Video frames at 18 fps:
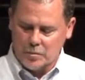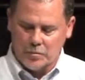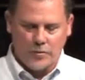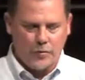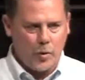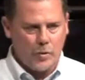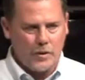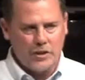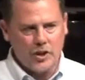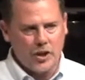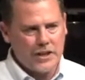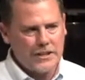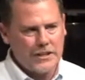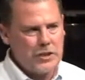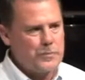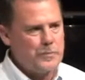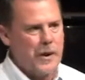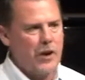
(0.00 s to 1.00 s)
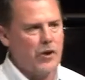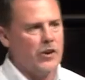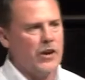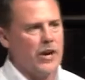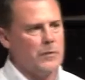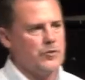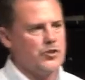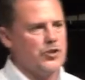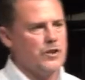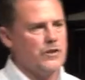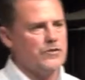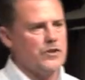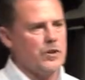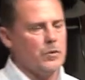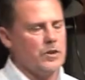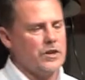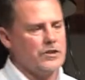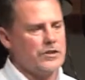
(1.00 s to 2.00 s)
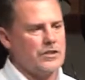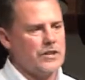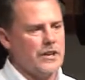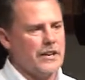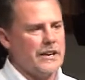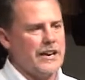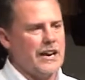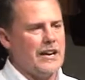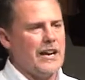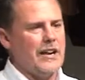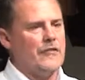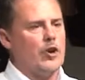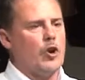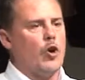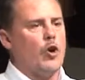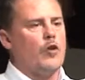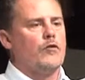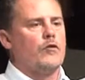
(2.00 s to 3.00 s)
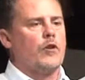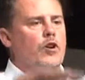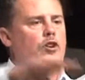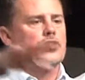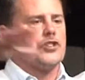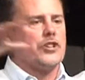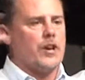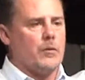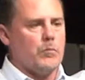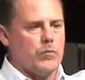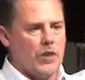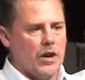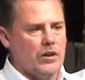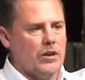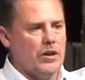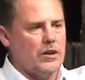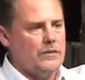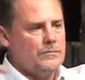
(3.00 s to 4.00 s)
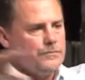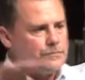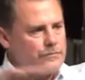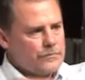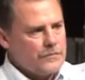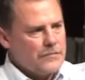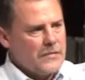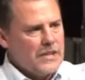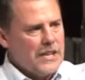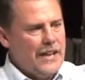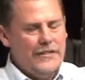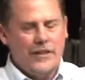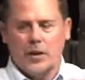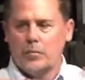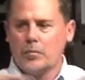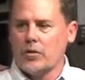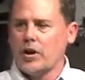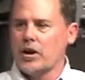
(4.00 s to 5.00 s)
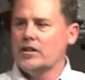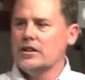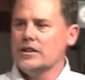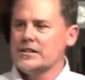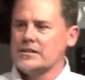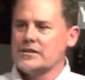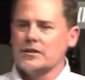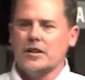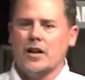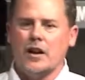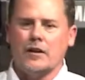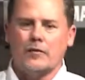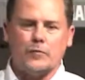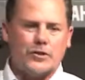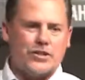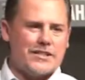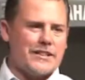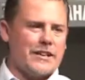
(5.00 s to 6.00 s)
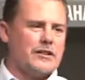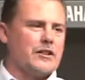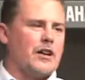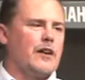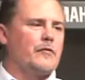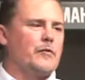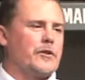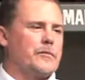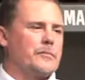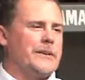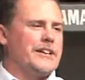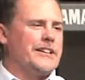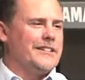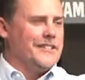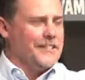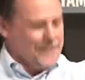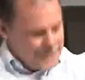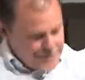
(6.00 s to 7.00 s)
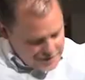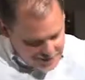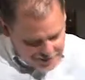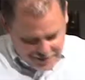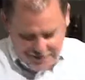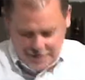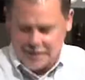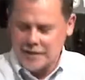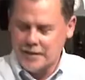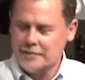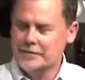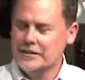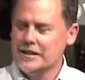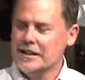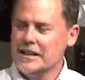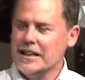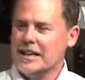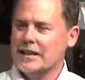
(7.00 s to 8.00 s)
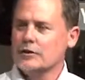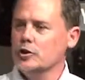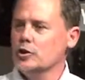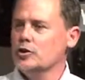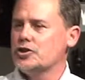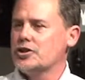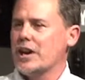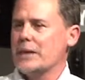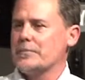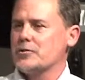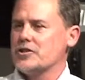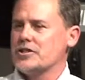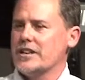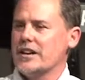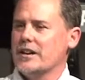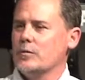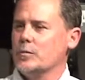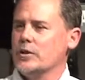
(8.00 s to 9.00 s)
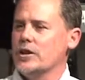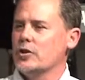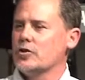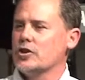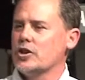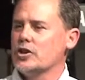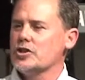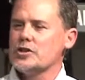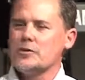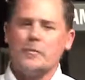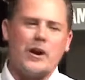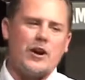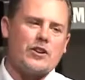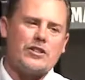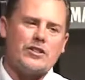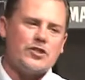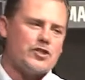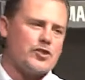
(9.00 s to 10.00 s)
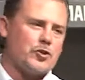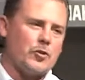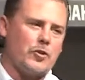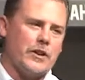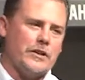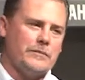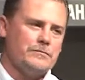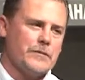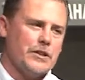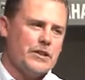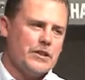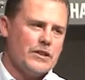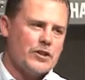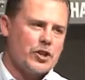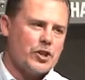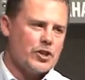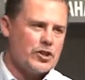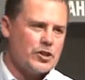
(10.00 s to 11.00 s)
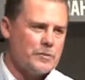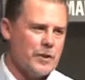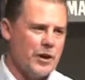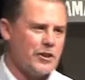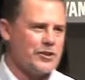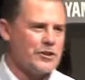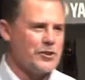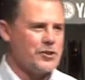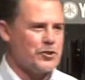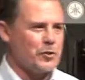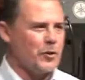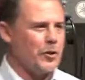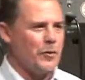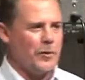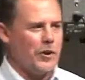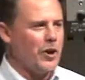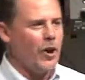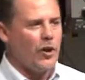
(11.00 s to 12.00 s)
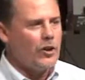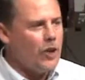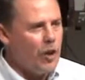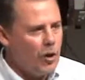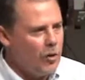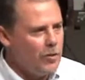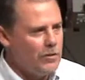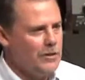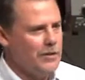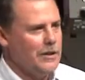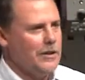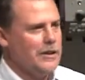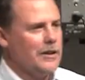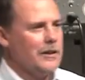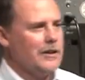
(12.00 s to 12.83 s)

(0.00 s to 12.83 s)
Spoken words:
Before we look at these paradigm shifts, I want us to kind of have an overarching umbrella, and the umbrella is love. Would you say love with me? Love. In Luke chapter 10, we know the Good Samaritan story. The Good Samaritan story we all know.